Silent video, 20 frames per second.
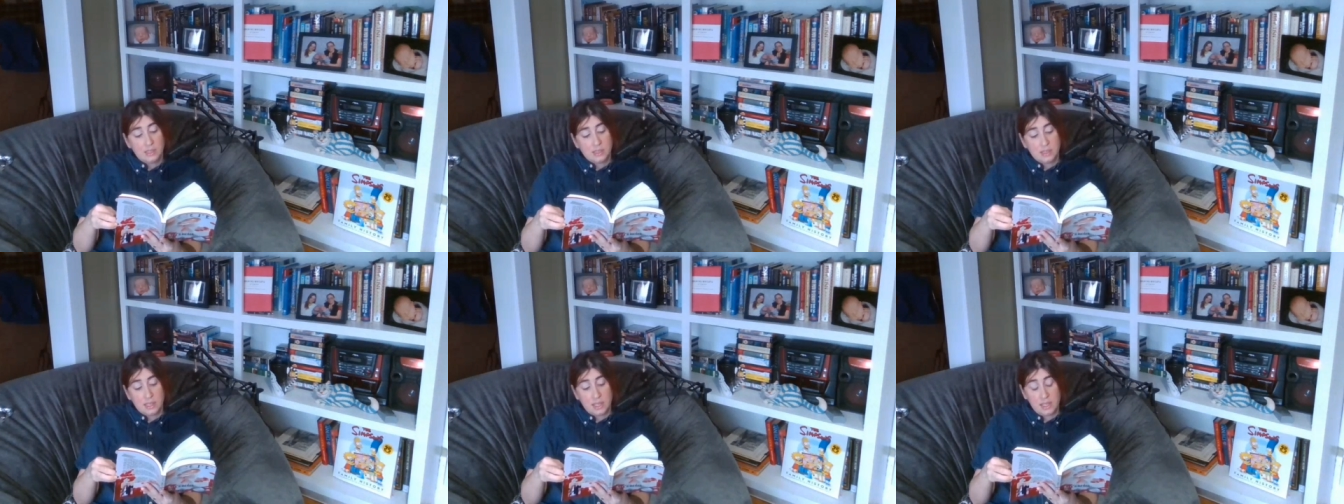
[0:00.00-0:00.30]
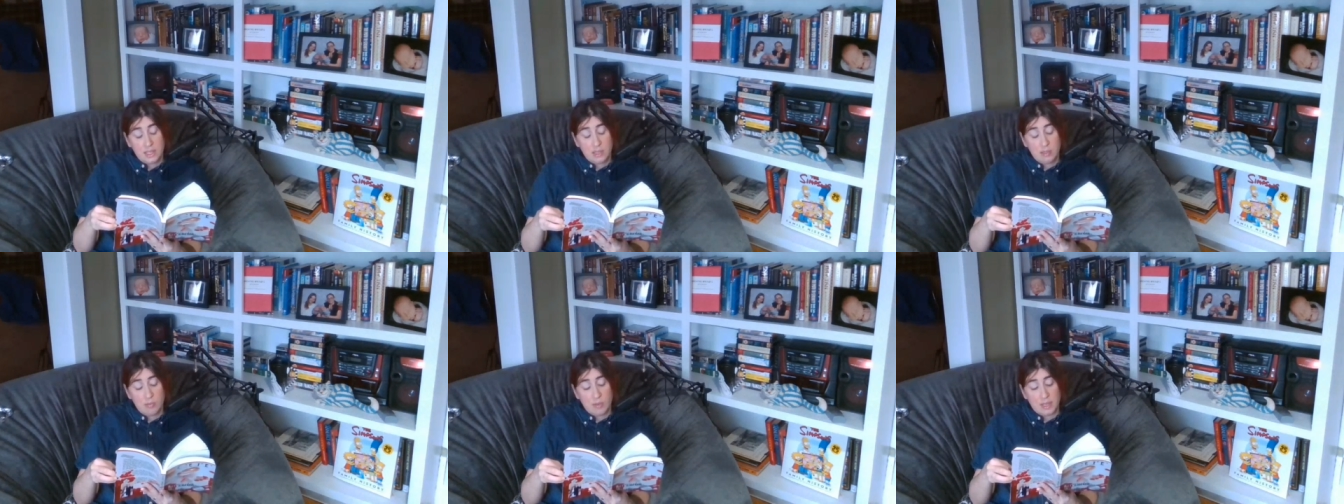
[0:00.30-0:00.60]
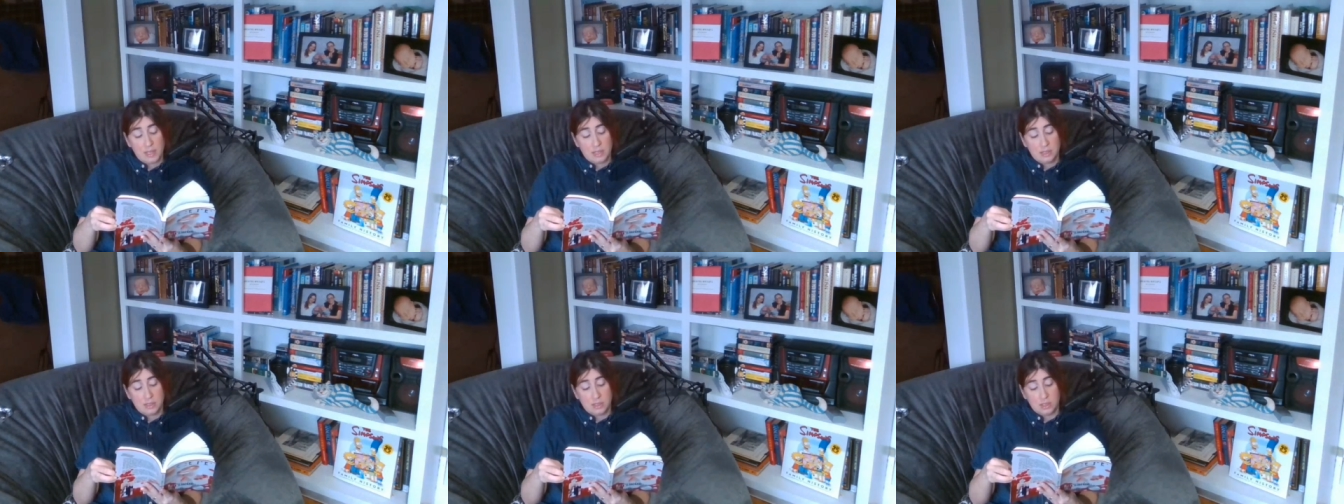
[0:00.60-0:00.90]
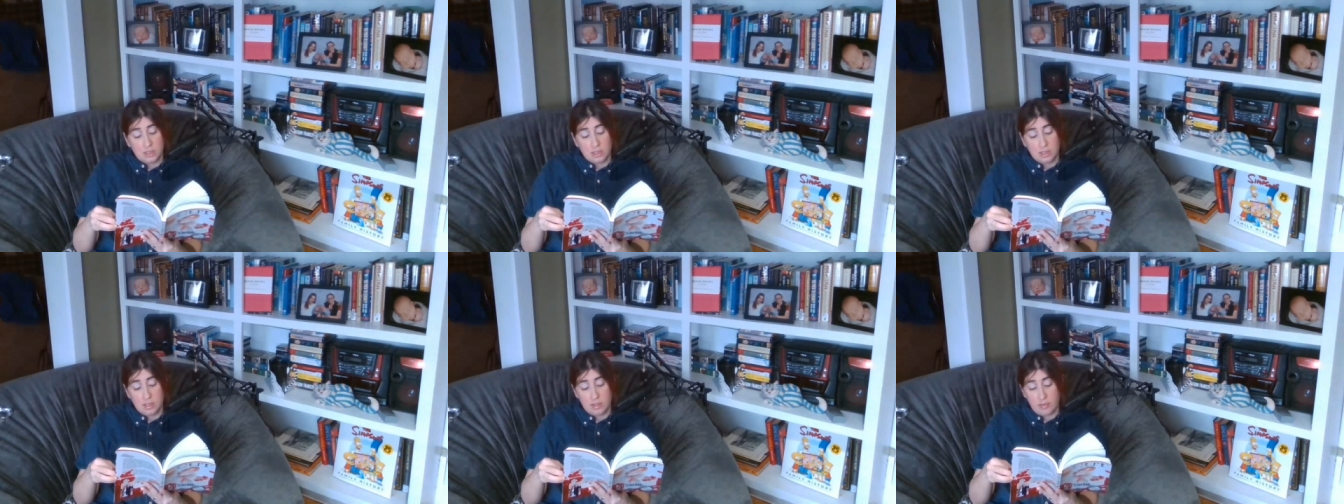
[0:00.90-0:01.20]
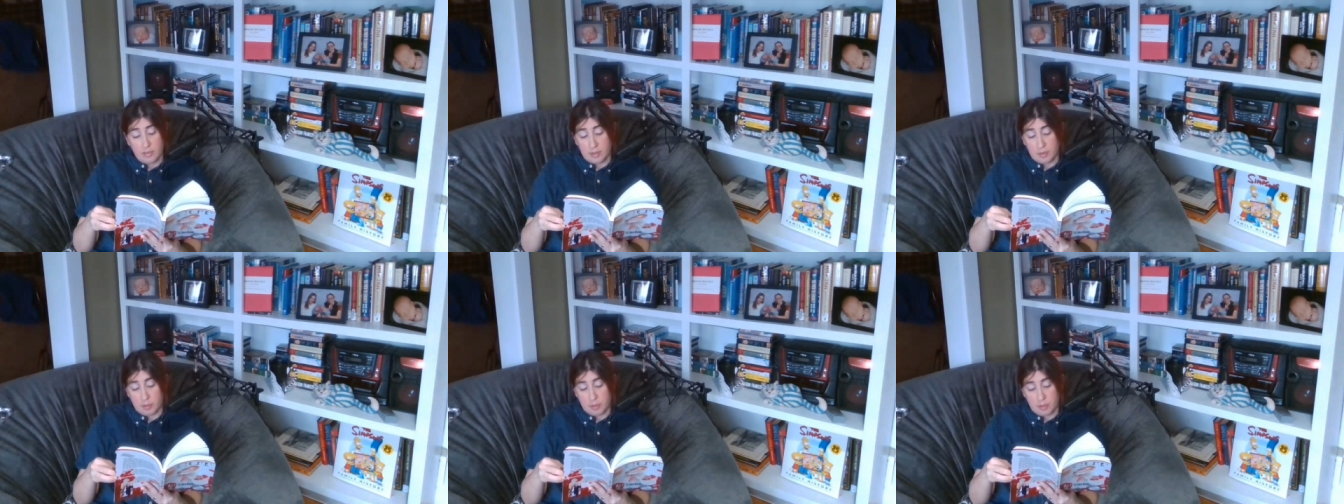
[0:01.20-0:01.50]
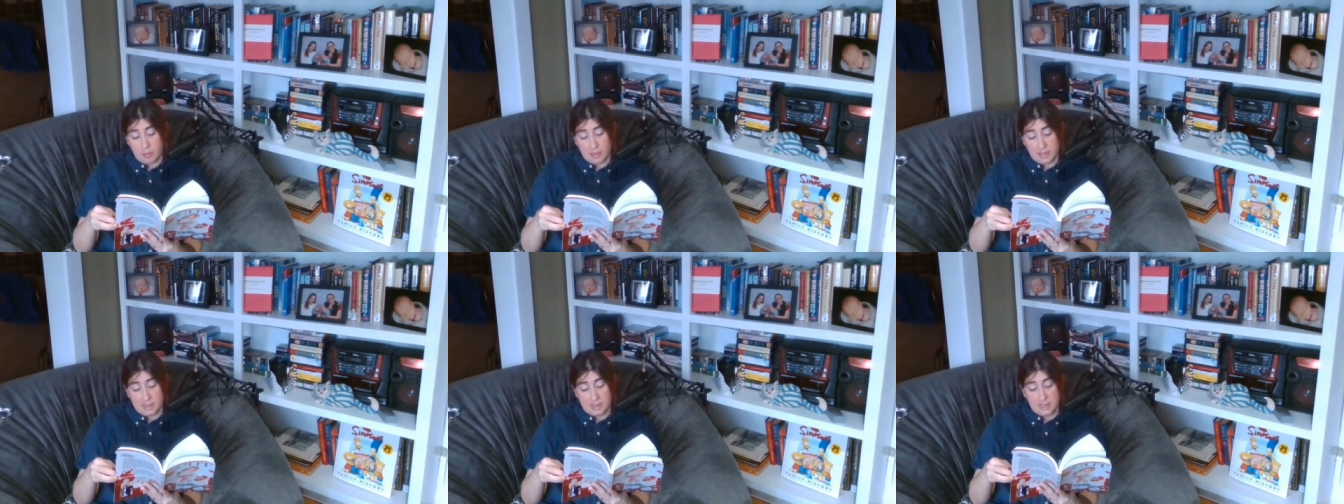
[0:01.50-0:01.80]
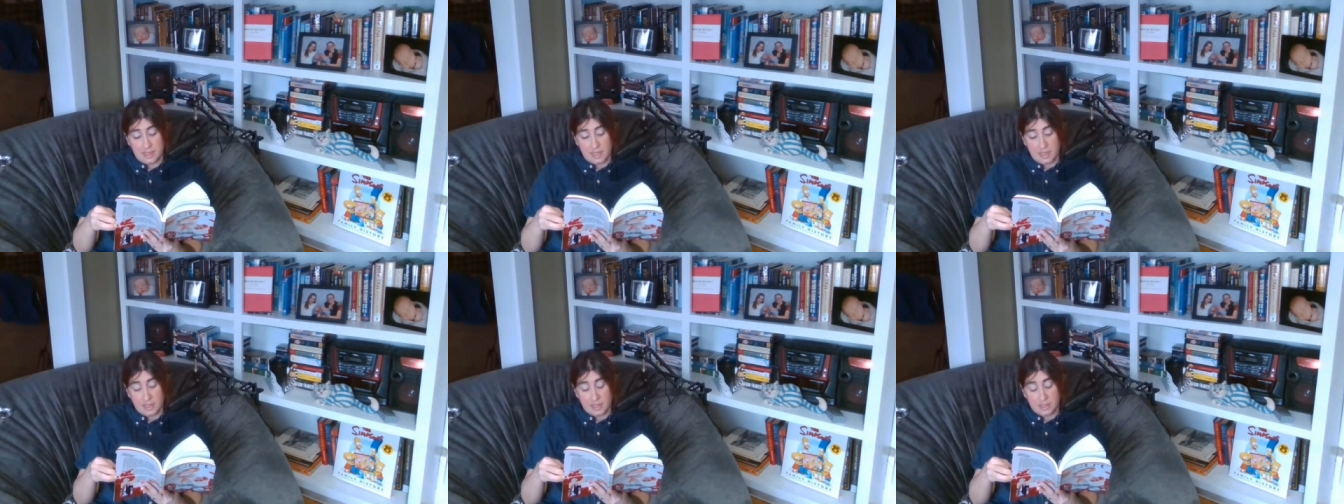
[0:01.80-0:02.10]
Diana went into the living room and
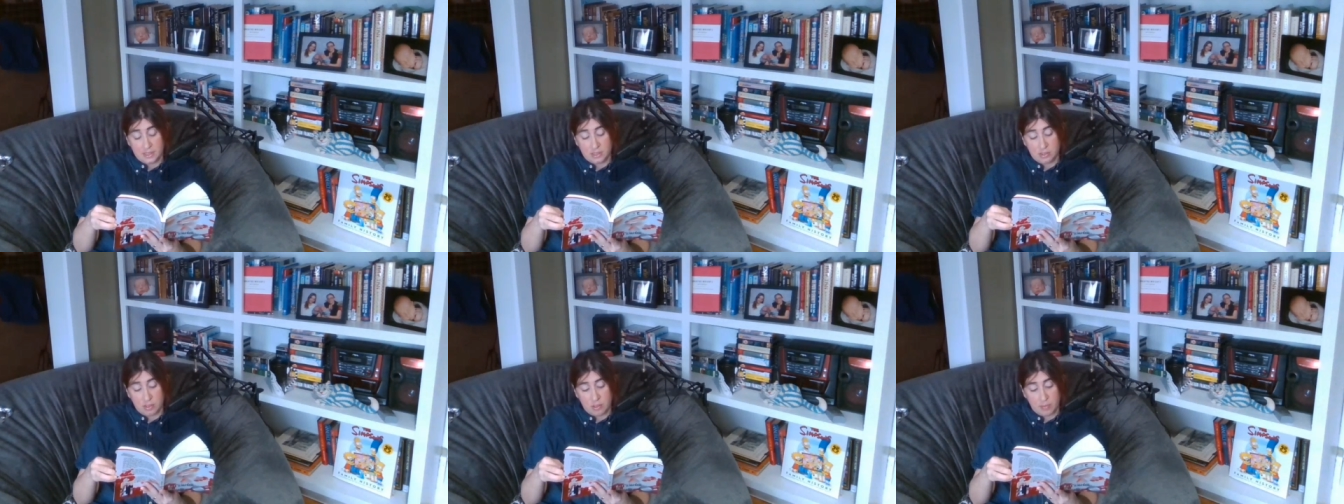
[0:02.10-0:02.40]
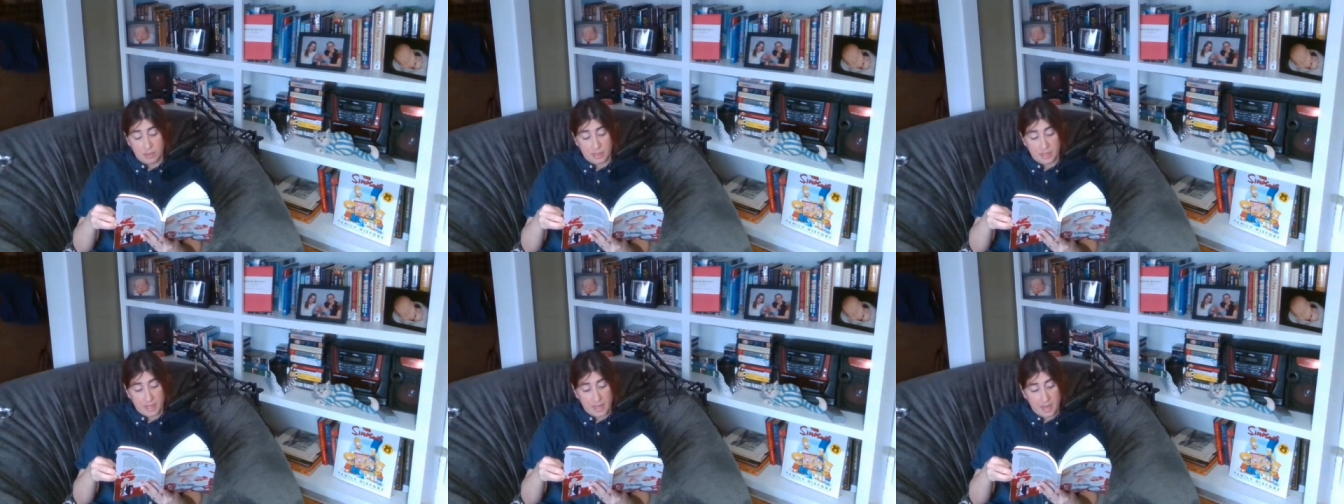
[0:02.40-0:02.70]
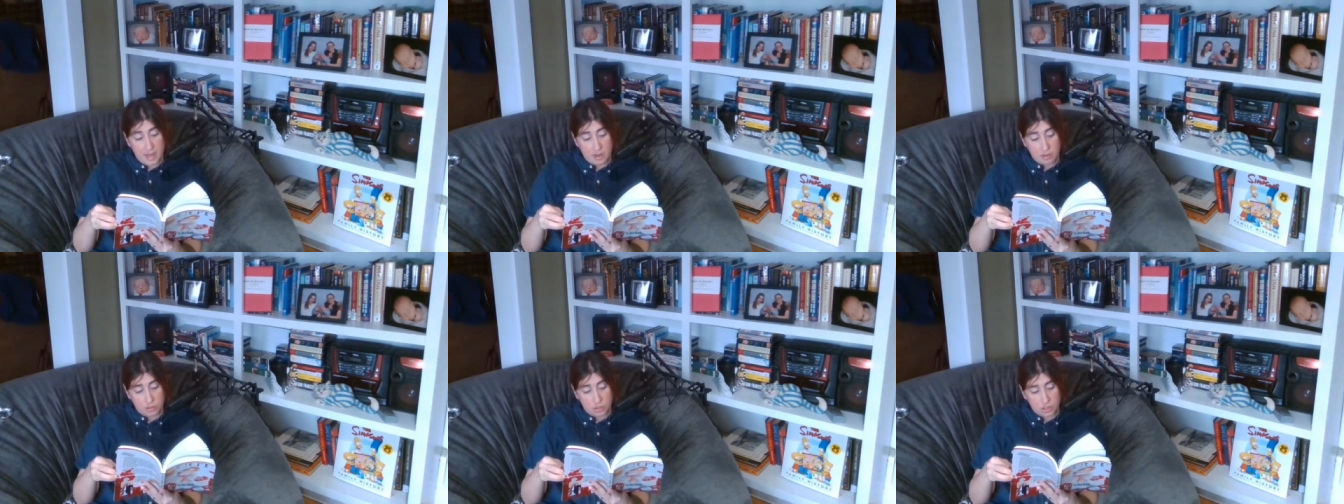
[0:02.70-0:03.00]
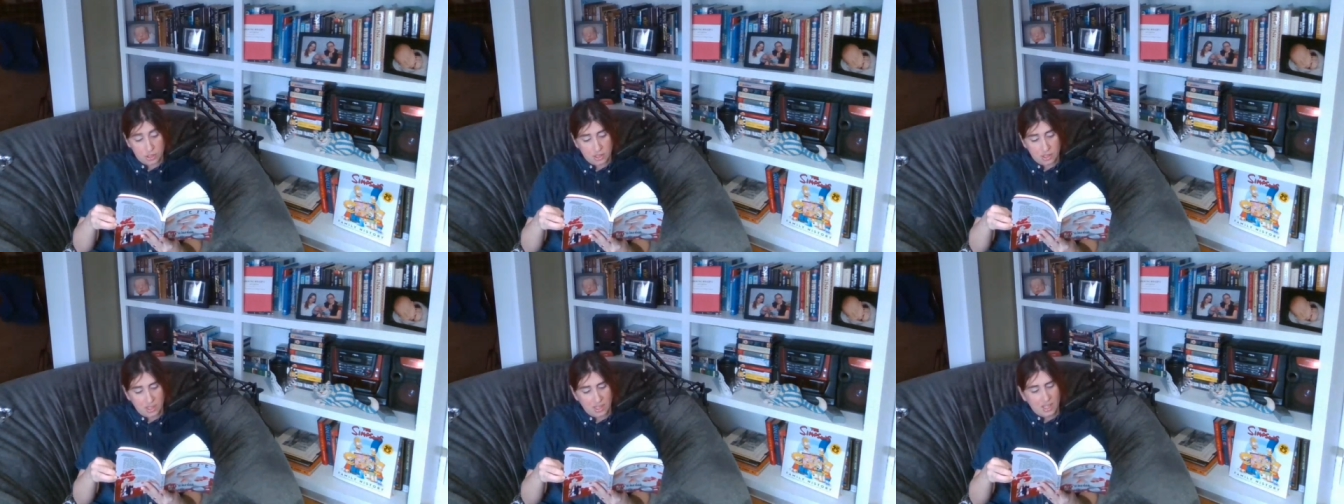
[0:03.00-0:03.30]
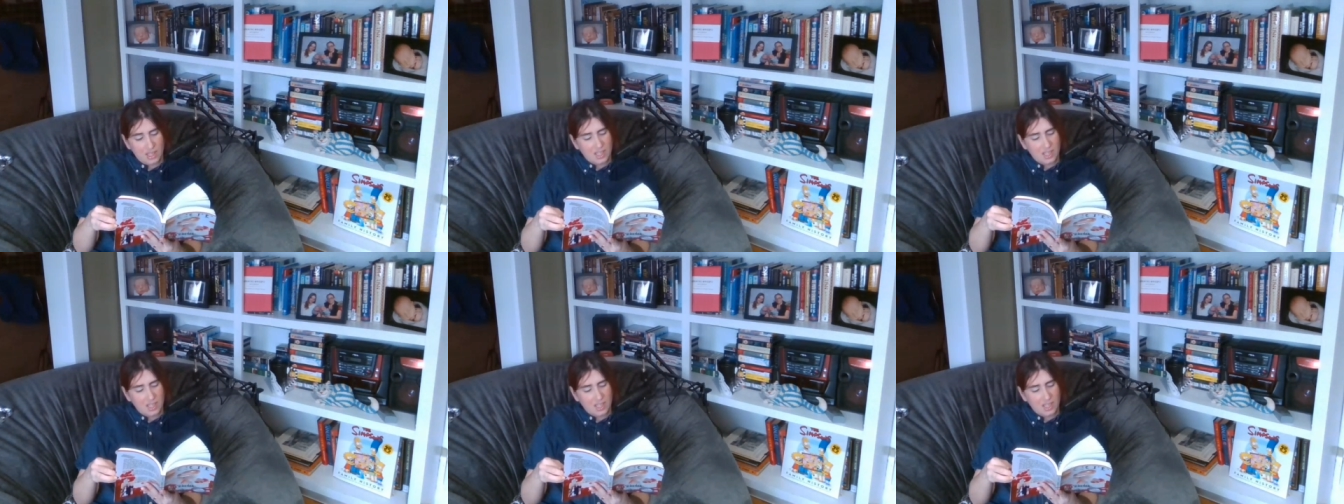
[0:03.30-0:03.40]
sat next to him on the couch.